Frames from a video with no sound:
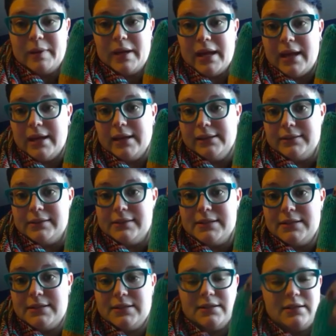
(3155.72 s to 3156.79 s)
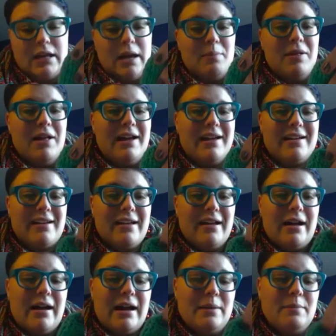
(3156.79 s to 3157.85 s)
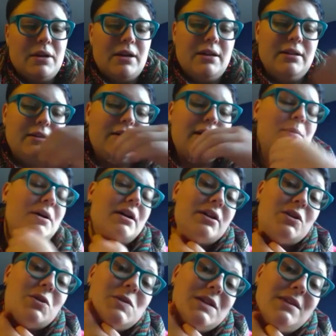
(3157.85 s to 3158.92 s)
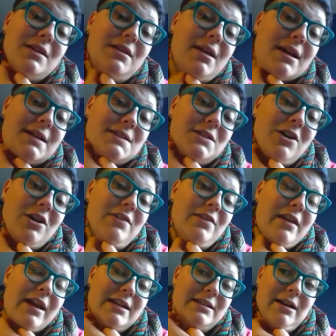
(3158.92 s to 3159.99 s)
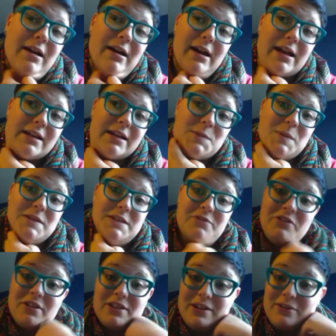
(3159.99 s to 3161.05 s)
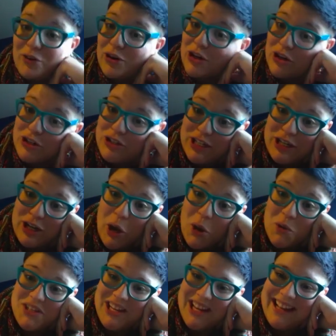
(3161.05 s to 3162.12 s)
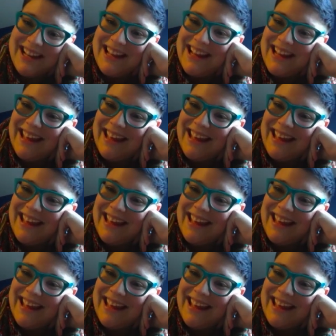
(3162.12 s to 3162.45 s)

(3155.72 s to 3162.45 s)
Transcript: And I'm like, I'm not using the nice yarn that I dyed specifically for your tea cozy